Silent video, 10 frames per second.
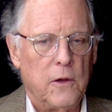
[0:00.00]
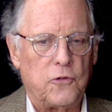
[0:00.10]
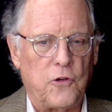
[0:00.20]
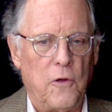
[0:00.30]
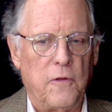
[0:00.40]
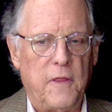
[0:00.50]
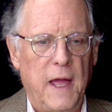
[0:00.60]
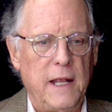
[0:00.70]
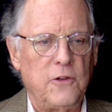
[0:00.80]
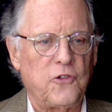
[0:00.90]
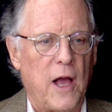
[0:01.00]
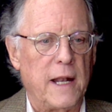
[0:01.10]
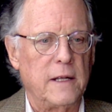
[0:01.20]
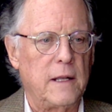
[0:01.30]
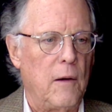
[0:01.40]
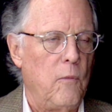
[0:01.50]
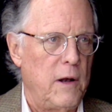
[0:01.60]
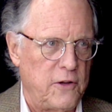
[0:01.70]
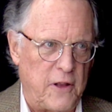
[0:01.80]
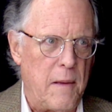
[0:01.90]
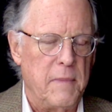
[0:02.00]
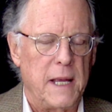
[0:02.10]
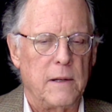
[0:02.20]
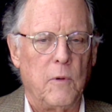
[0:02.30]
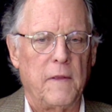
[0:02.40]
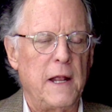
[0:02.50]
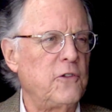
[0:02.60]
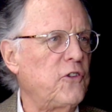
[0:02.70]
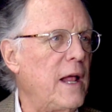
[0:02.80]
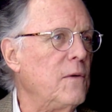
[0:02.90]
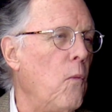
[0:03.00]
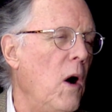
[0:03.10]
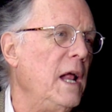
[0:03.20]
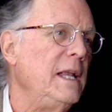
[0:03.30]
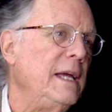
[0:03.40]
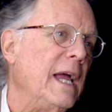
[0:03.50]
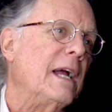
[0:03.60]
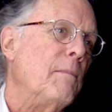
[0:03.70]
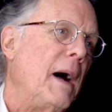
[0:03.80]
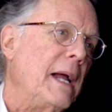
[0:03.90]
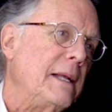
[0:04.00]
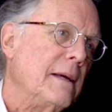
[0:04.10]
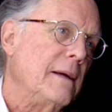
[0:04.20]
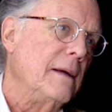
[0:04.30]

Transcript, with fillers: So they decided. What does that mean? Well, they decided one gigabyte